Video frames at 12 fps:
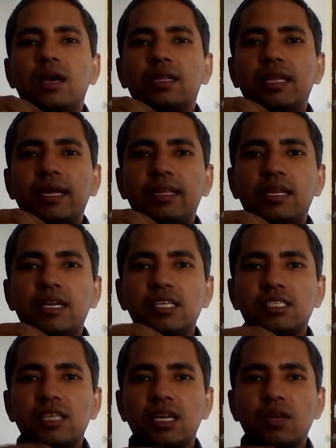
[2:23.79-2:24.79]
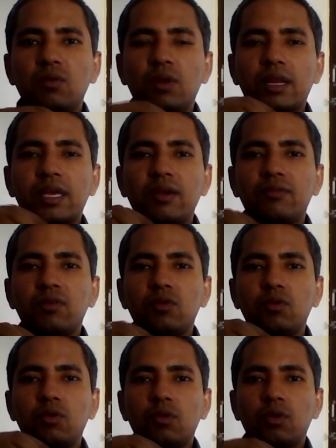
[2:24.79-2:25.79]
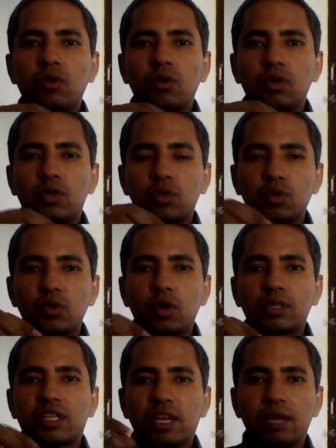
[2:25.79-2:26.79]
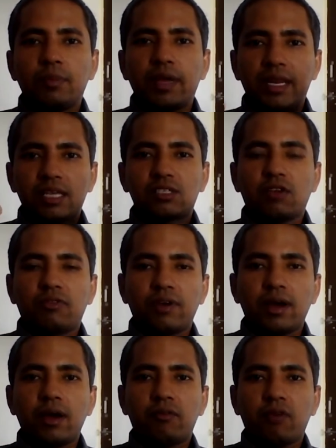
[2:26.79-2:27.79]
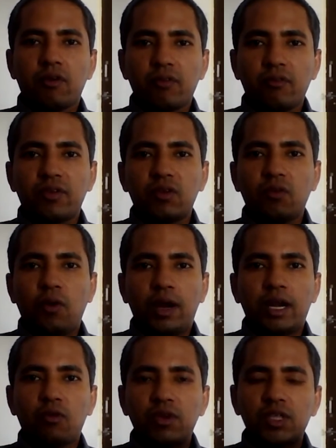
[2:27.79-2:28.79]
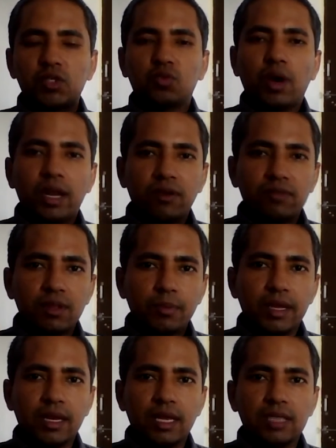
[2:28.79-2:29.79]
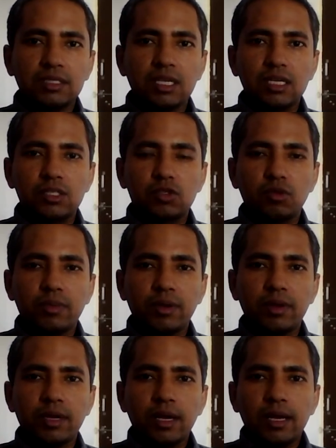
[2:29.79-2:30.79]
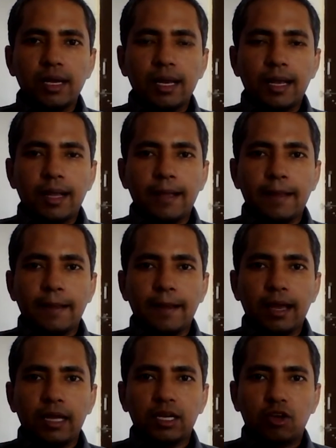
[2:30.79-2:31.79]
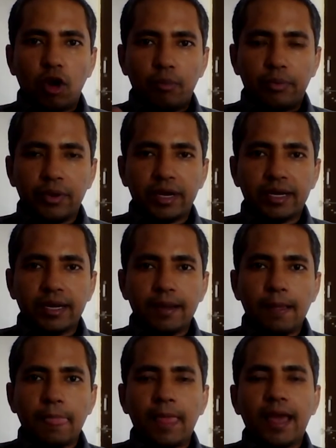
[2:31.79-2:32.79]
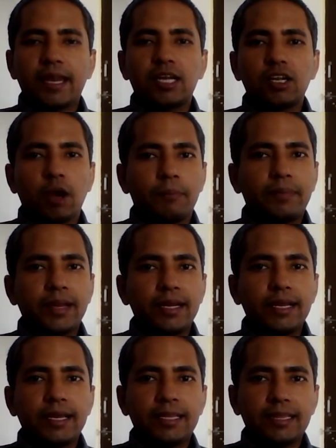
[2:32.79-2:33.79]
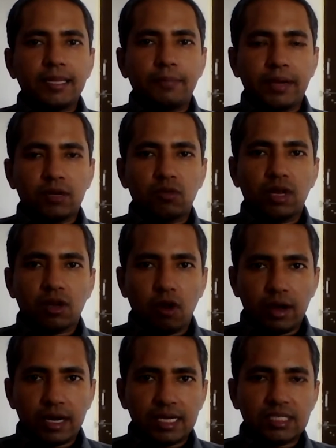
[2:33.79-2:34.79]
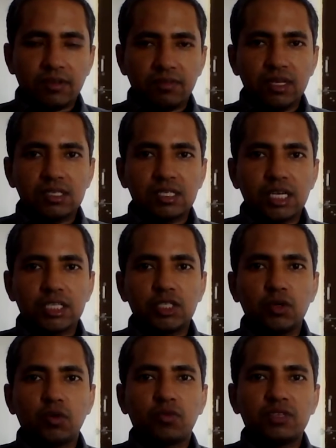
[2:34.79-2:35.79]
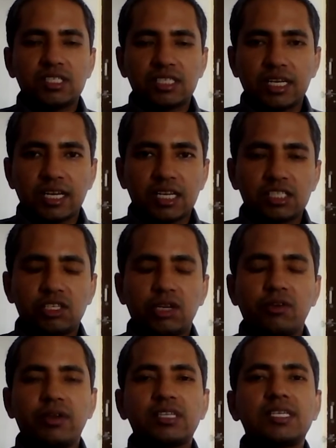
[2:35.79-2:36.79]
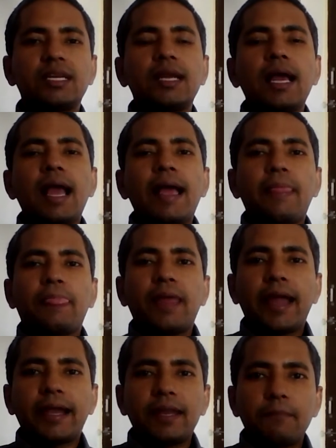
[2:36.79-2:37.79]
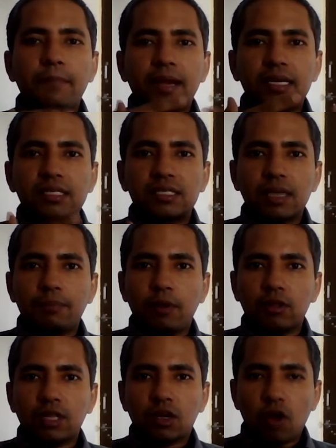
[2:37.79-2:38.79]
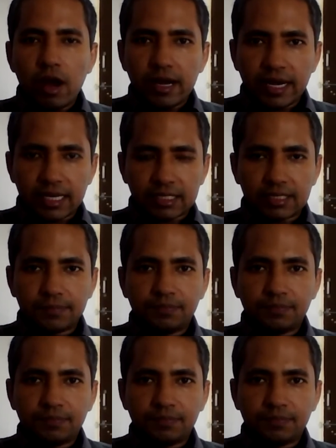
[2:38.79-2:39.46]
then the dictionary will give you 2 or 3 meanings of every word. Now, which one of the meanings is to be incorporated and adopted in the particular context of the statute which is under consideration, that depends upon the context,